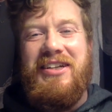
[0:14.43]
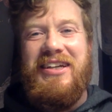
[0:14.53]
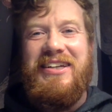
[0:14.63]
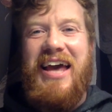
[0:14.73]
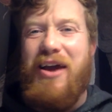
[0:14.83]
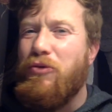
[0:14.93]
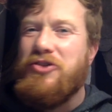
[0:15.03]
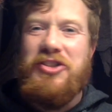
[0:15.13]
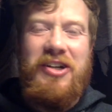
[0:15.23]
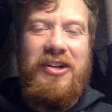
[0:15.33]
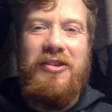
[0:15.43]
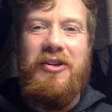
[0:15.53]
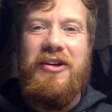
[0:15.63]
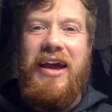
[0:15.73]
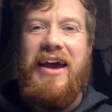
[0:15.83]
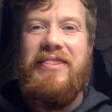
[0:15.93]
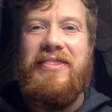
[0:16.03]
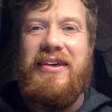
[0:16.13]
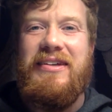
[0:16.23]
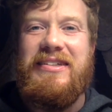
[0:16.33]
Today we're just going to look at
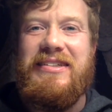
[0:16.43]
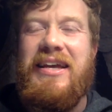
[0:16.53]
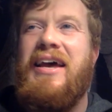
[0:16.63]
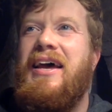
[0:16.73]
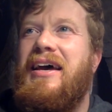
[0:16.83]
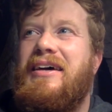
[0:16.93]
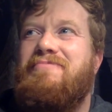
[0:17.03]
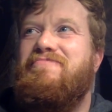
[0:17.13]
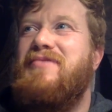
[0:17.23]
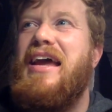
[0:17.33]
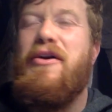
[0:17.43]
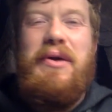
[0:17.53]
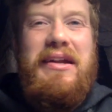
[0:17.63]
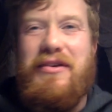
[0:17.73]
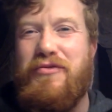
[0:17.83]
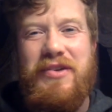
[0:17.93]
this narrative.